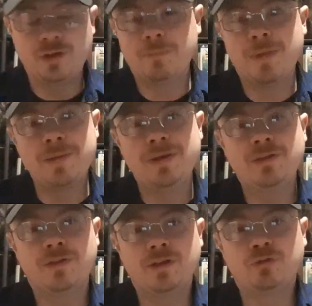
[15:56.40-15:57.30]
that maybe
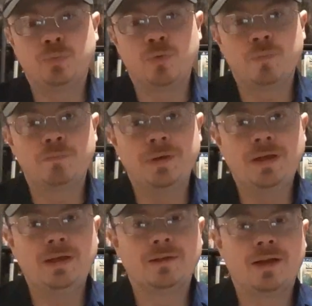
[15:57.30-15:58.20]
this will
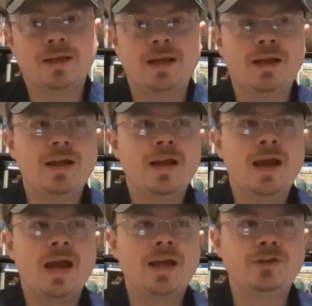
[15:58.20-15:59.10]
be like
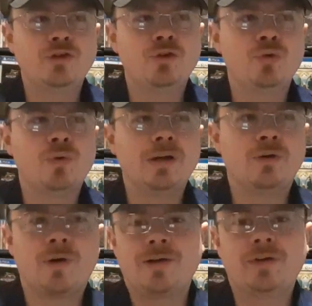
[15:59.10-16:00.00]
a new
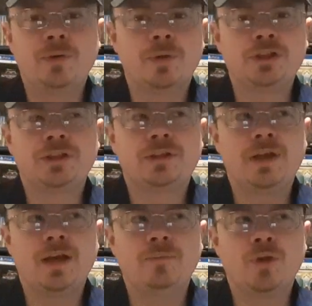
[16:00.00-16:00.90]
Gravity Rush
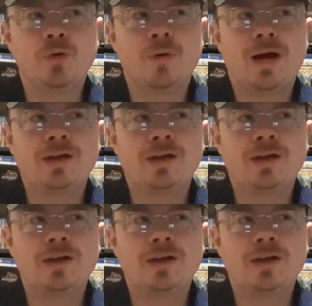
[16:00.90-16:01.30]
game, though I